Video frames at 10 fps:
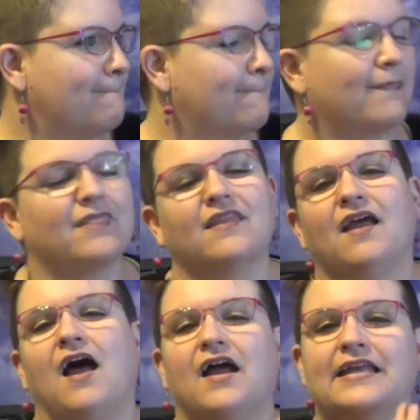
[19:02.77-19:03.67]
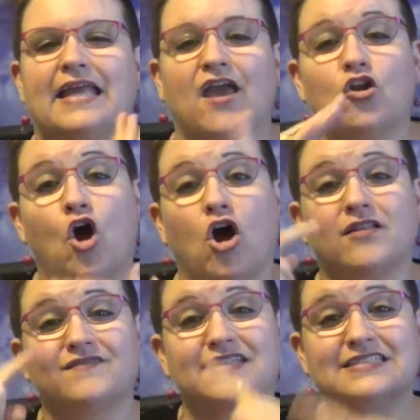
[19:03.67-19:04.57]
That's what you see on the videos.
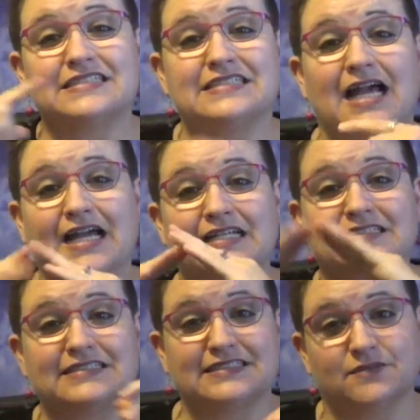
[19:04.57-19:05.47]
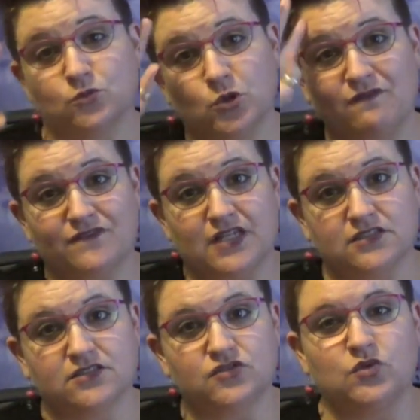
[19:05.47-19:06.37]
Again, all of these
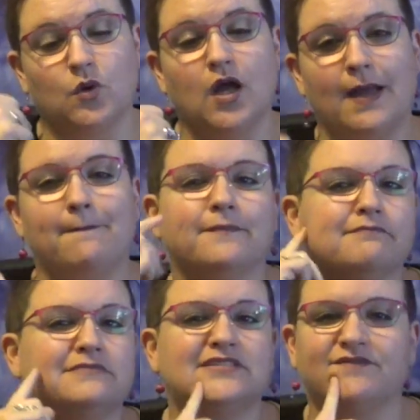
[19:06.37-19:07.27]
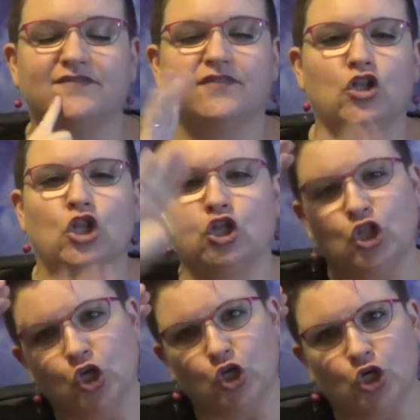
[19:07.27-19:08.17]
are different sign
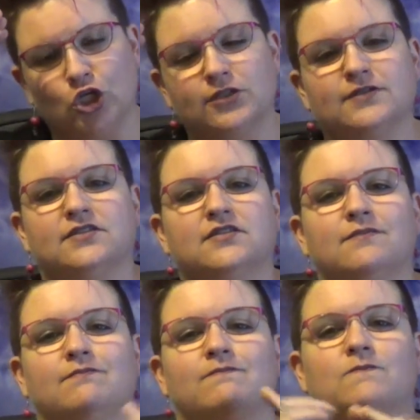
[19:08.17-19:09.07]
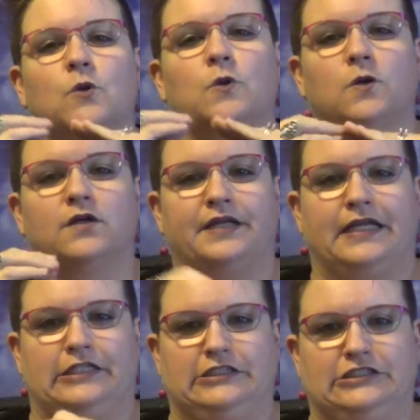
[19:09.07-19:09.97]
systems that were invented to
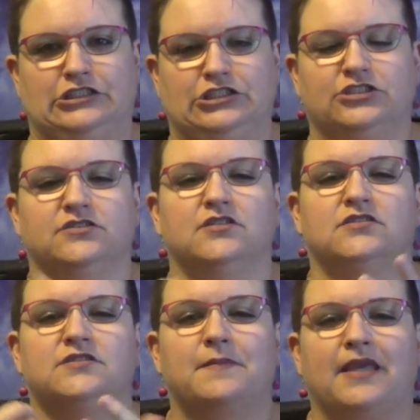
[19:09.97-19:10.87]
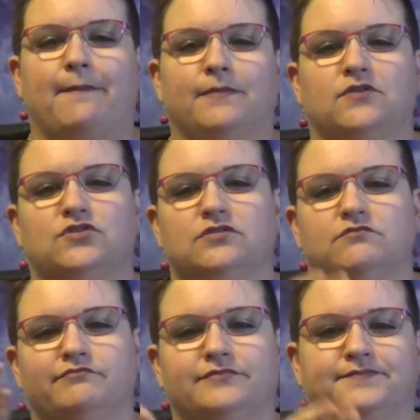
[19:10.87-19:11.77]
help deaf people learn
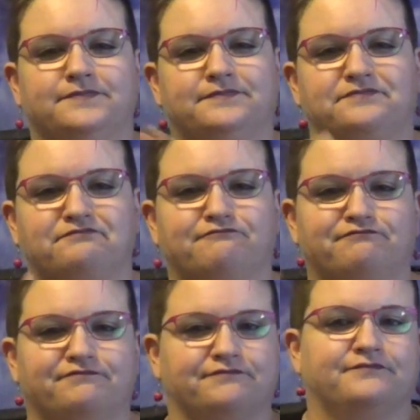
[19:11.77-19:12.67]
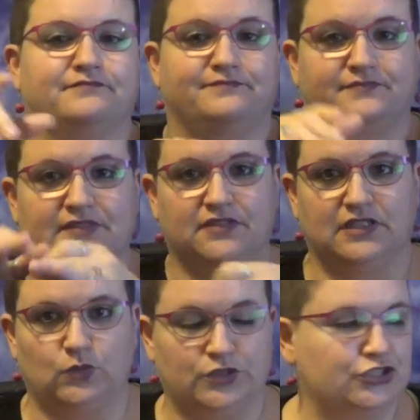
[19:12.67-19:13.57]
English. They thought it would be
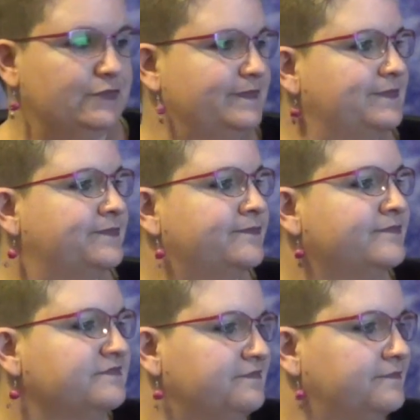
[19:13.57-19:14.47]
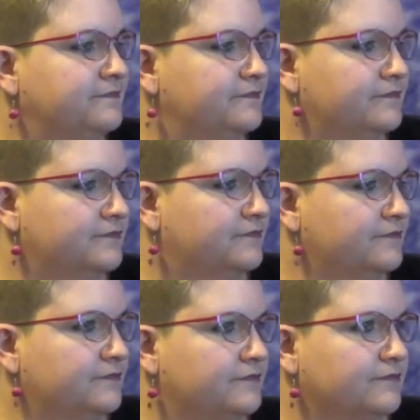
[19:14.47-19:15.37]
easier for them to actually acquire the
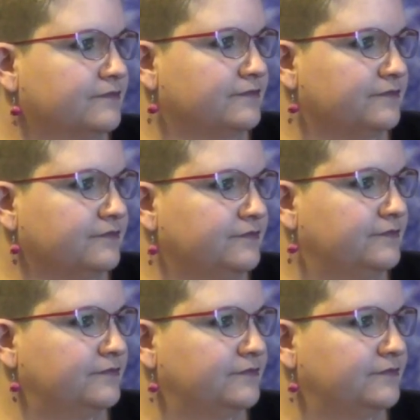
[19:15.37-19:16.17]
language that way.